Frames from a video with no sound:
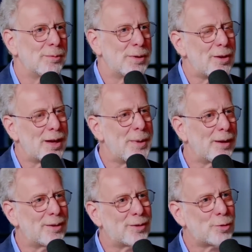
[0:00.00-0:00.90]
We talk
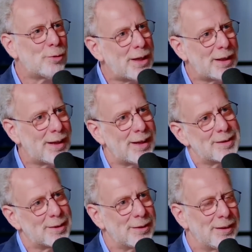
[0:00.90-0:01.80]
about treating
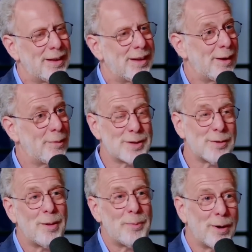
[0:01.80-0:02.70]
cancer, which is
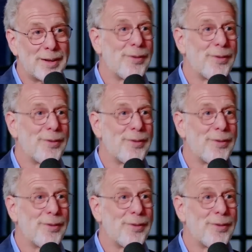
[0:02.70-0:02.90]
all important.